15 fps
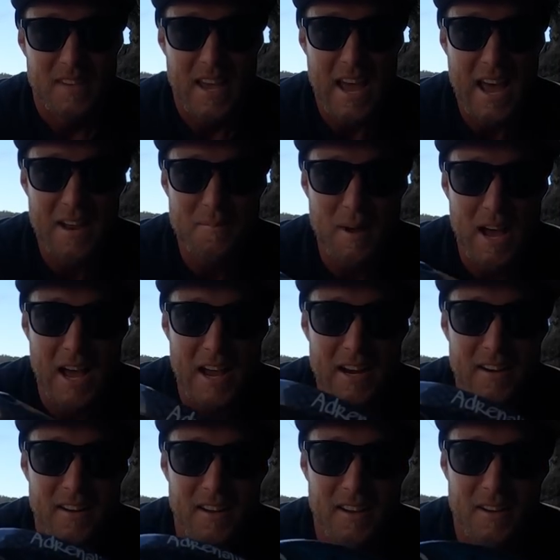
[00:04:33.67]

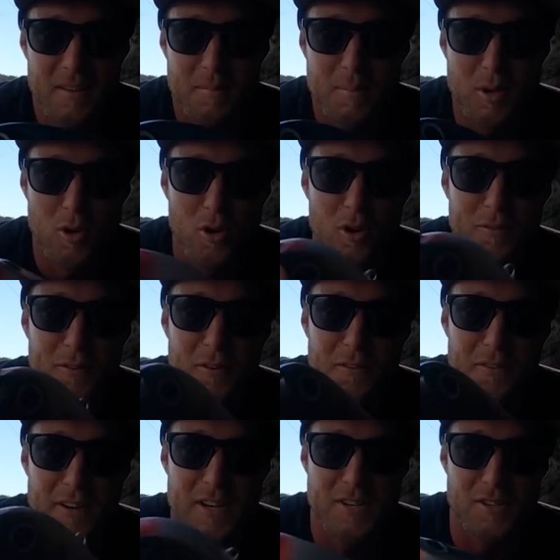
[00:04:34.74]
Handmade, beautiful
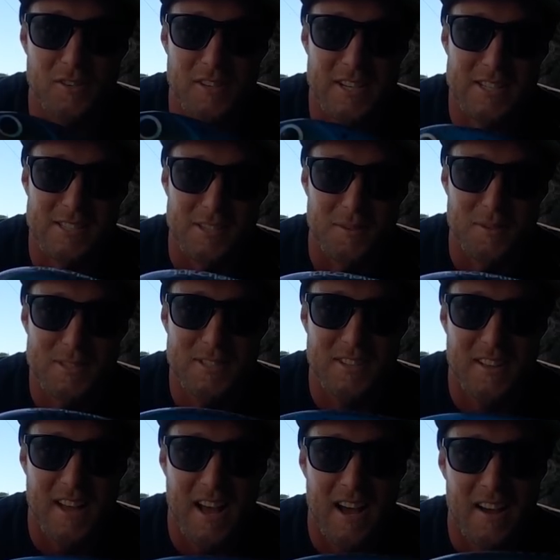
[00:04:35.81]
finish on these lures. Look
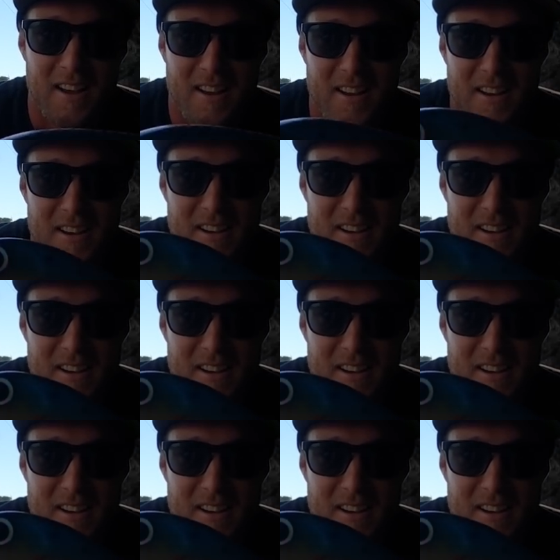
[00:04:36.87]
at that.